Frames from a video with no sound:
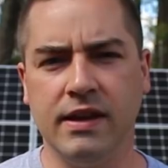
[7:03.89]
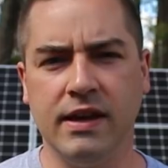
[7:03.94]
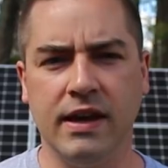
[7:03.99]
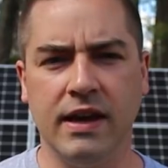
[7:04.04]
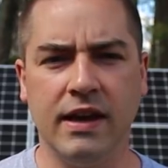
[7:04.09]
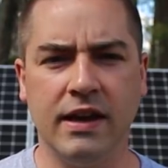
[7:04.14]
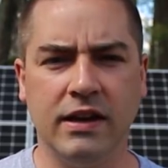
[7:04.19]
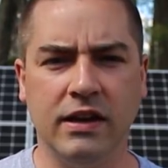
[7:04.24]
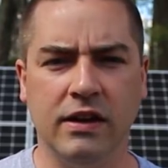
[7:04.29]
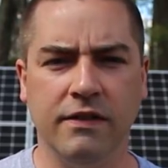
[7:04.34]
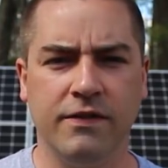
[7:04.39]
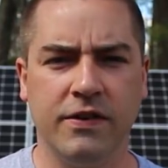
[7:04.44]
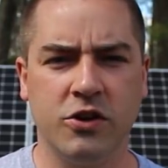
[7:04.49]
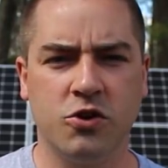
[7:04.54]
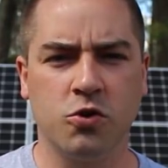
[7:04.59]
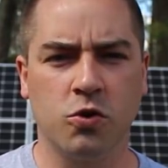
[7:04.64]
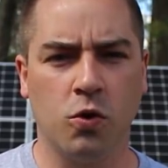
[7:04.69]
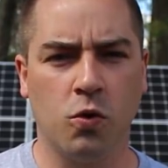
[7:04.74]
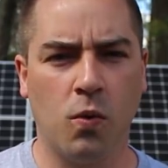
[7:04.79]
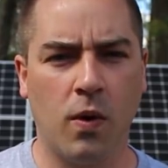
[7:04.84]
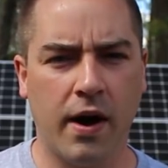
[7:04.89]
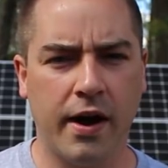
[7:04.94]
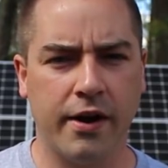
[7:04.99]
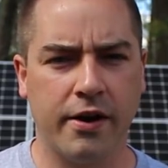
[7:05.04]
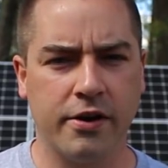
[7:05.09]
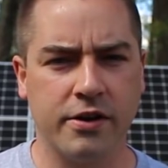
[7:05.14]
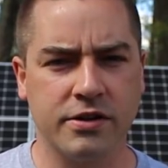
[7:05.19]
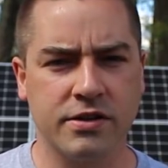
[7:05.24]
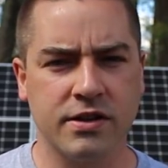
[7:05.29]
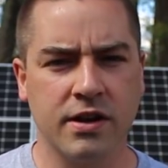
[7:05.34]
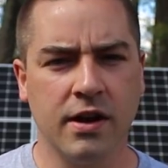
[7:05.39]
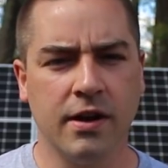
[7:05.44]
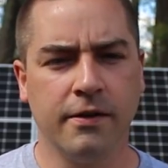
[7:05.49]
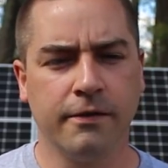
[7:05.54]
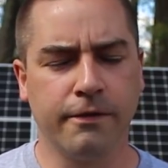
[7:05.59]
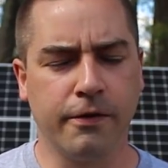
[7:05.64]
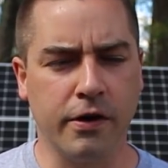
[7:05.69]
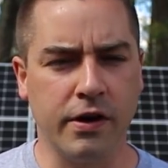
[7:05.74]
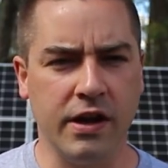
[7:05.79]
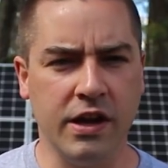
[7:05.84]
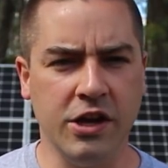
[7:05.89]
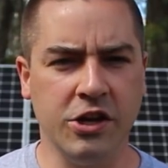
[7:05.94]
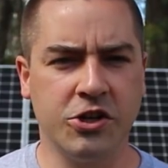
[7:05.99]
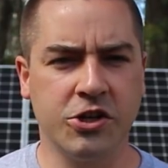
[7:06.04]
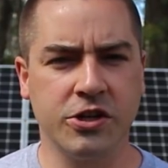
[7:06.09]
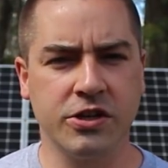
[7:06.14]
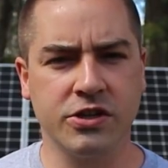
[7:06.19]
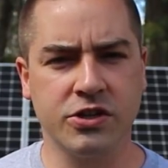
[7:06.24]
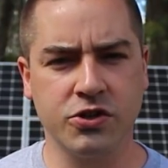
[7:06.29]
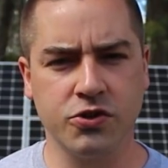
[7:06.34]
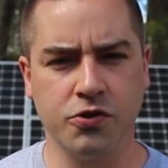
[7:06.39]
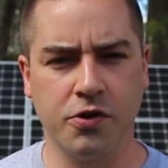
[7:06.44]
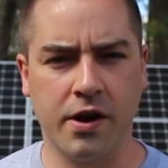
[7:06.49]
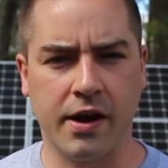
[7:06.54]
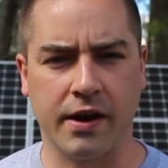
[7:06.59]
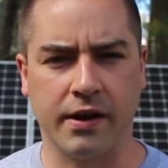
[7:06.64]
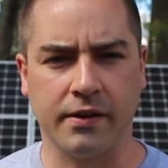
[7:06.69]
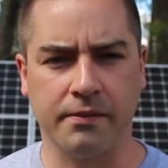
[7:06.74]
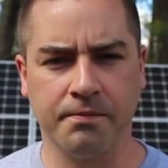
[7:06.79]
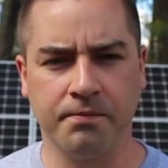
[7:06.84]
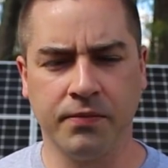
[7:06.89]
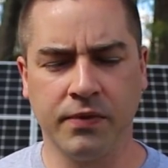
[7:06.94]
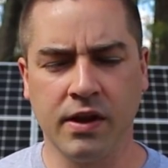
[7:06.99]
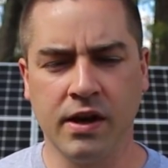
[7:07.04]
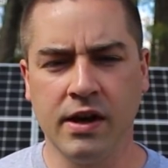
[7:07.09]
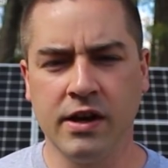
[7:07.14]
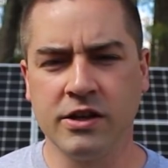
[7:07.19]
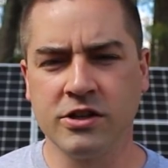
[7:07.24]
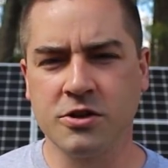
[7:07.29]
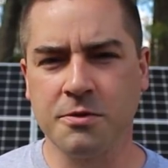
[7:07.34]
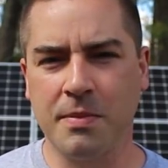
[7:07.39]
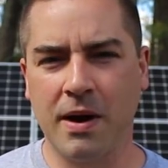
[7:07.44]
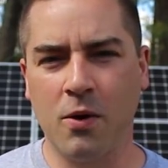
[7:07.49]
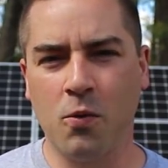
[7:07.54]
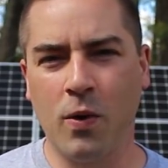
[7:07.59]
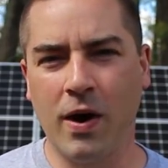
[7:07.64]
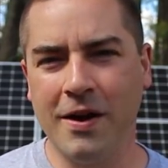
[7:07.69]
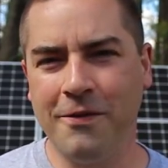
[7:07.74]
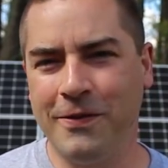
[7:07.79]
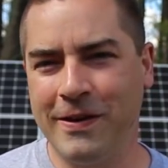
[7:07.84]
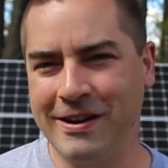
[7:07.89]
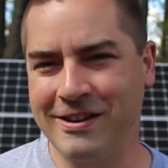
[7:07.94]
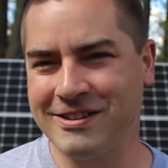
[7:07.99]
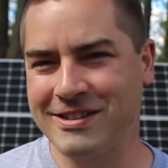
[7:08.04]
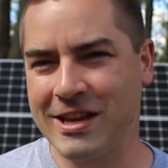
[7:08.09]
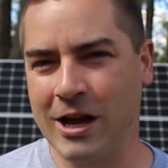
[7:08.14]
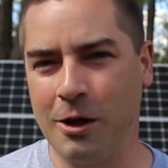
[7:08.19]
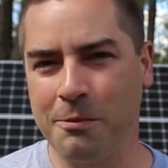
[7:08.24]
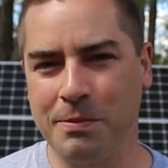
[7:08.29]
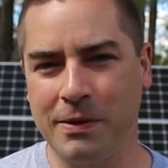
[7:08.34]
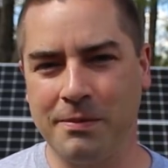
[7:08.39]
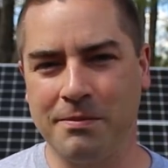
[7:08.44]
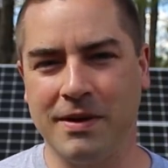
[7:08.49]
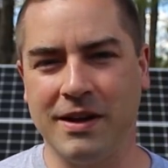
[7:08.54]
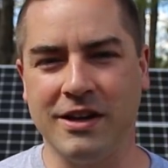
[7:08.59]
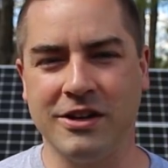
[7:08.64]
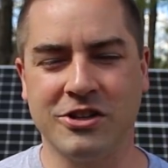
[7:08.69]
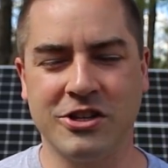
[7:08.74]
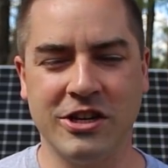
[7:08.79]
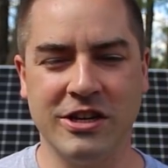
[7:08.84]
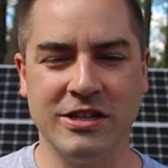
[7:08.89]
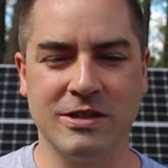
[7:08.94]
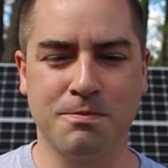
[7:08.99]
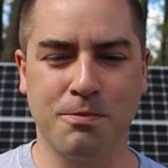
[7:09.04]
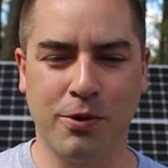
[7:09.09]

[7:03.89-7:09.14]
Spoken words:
the individual wires for each string. So my wife here is helping me. She's